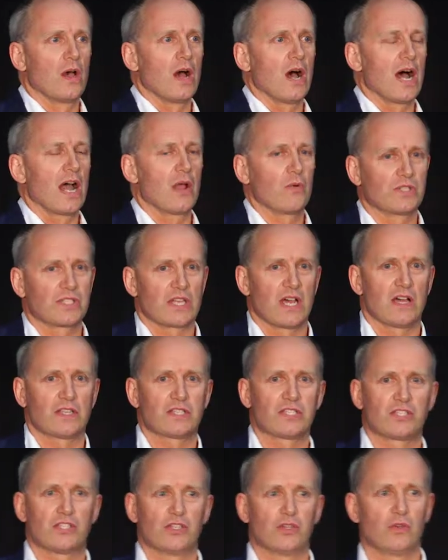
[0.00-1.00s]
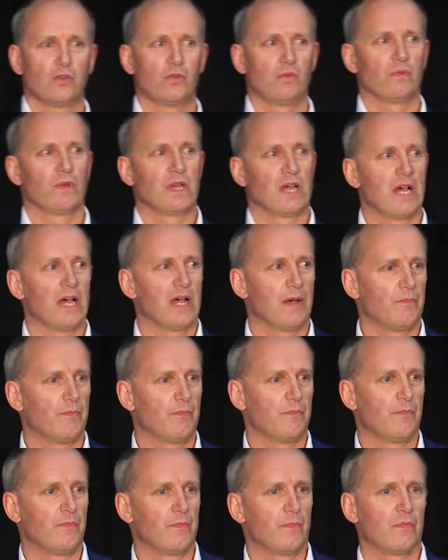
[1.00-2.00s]
I was asked
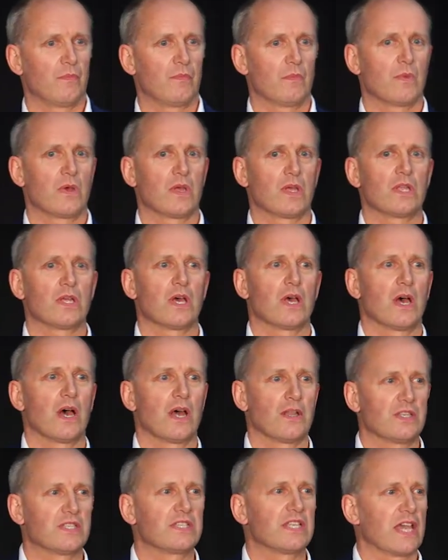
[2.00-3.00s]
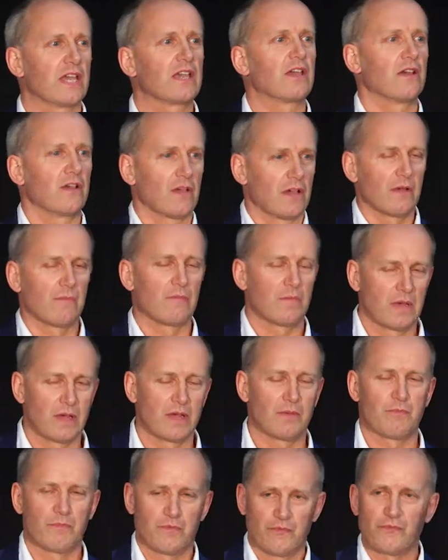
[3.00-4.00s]
to undertake
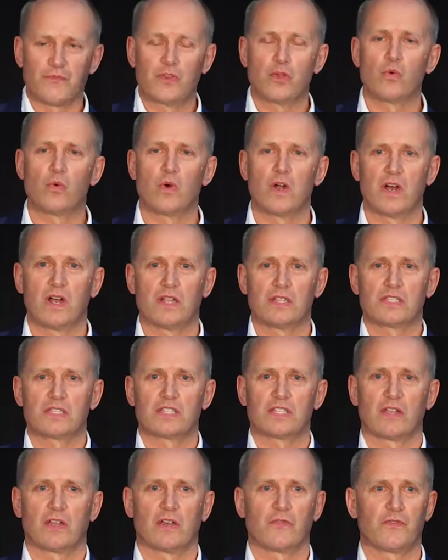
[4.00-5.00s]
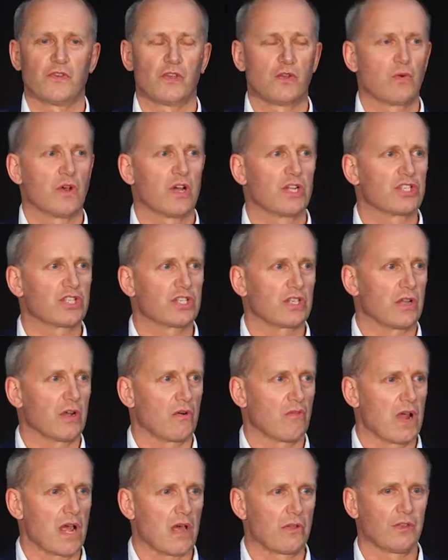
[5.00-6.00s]
a few words
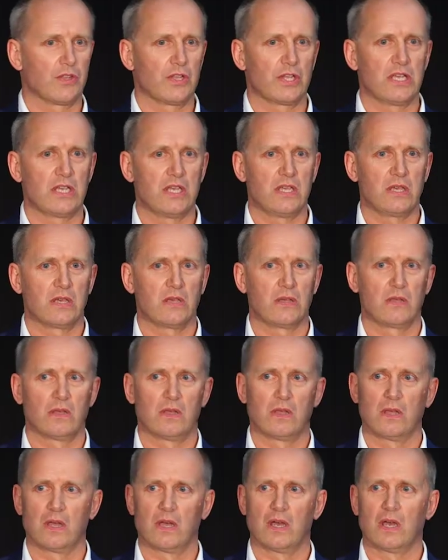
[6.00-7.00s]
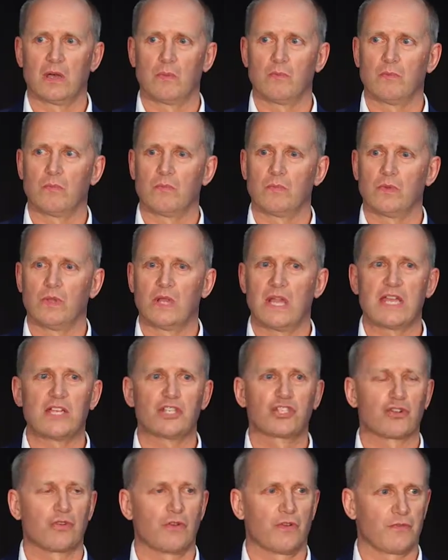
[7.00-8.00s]
around the
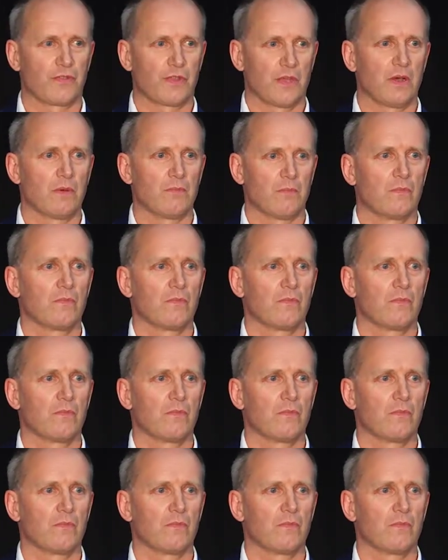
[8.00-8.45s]
nature of the